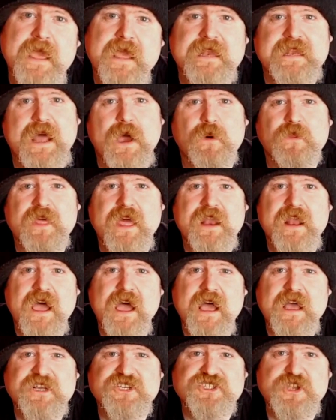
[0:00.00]
Now, there
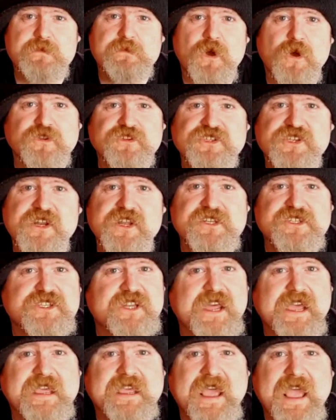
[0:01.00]
are some continents
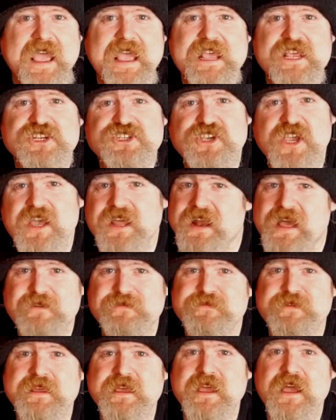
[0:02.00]
like Asia and
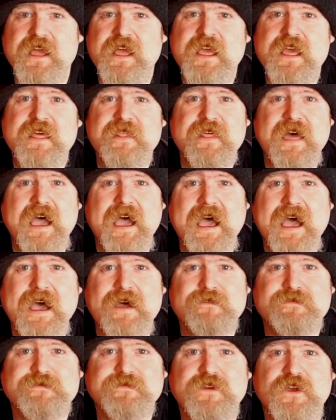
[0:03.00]
Africa that
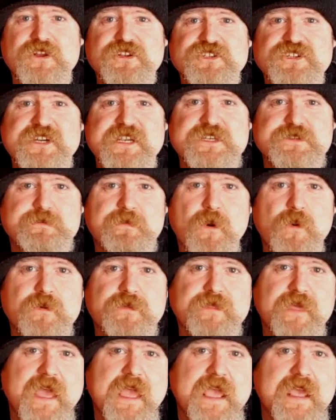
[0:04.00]
have countries
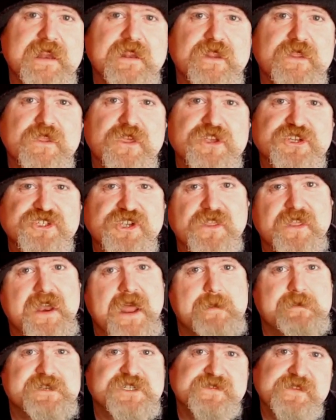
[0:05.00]
both in the Southern
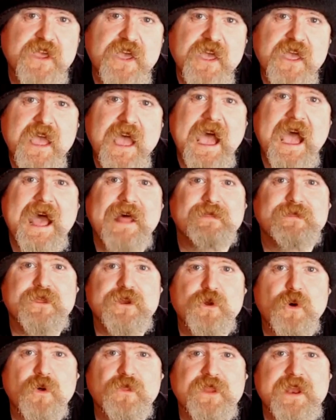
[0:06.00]
Hemisphere and the
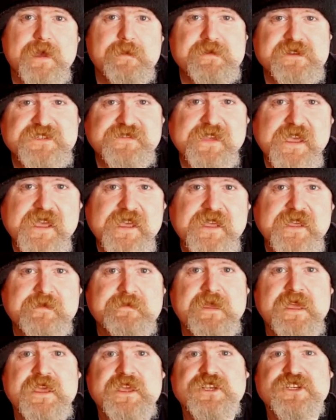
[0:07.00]
Northern Hemisphere.
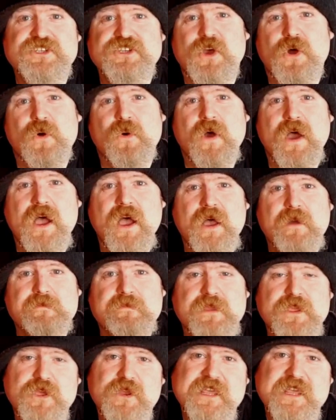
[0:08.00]
So
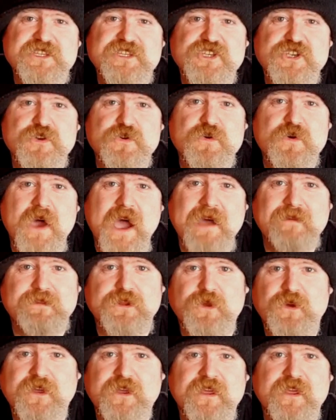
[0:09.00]
you need to have a
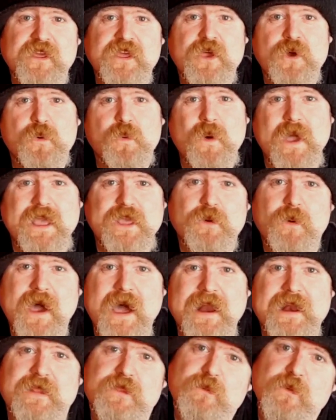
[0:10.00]
look where you
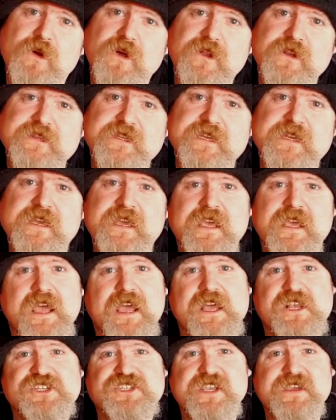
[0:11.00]
are in the world,
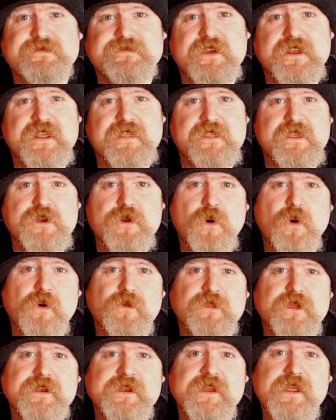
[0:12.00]
see if you're in the
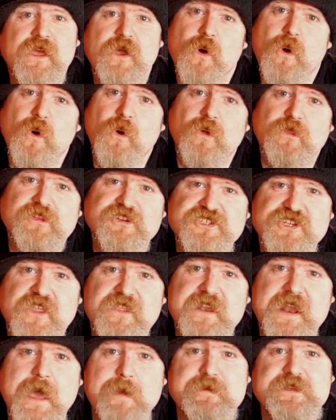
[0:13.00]
Northern or the
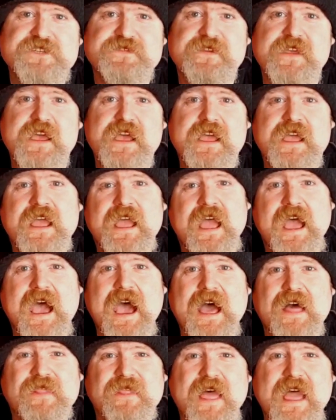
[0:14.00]
Southern Hemisphere,
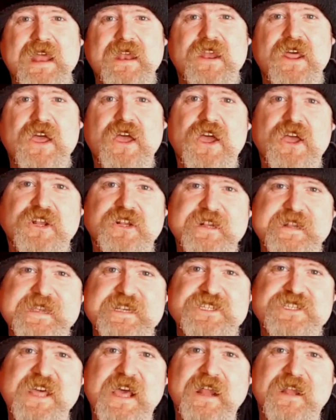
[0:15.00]
and then at
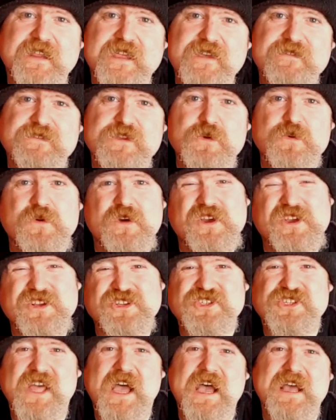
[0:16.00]
least that'll give you a
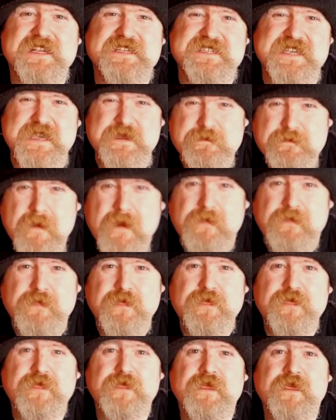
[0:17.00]
starting
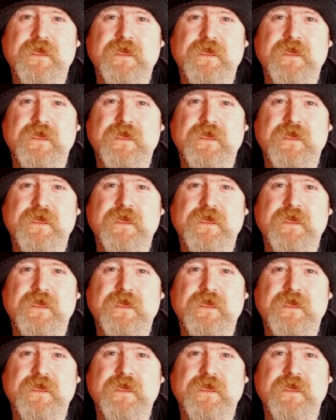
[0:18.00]
month.